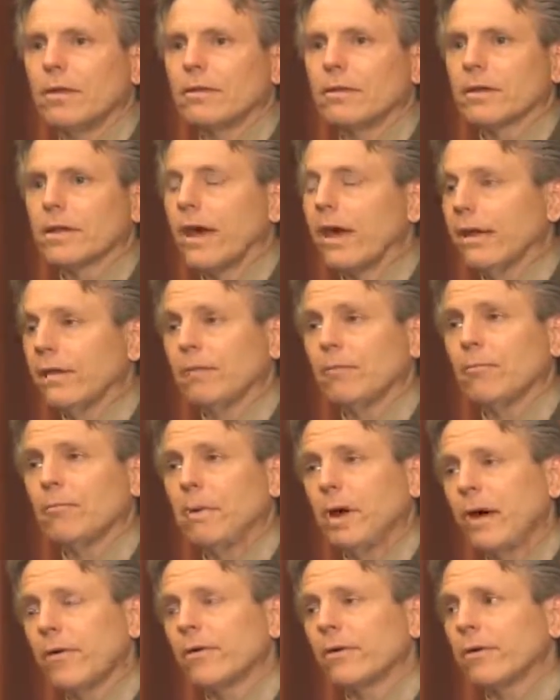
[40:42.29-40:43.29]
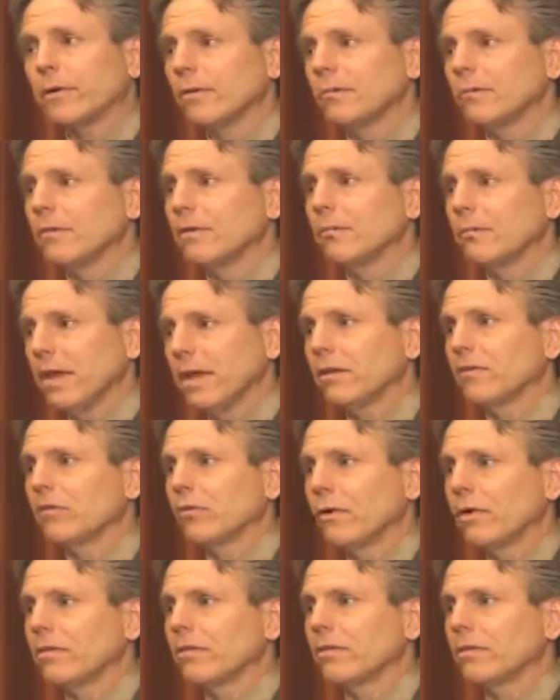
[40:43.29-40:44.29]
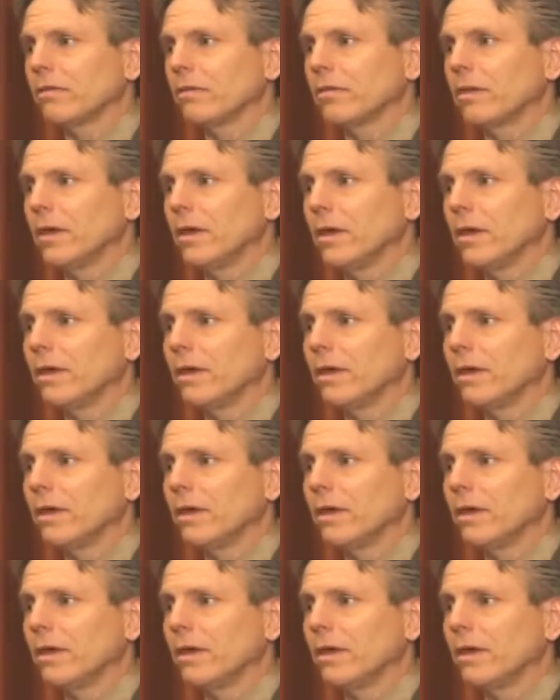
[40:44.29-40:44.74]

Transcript: that God has empowered him to make choices,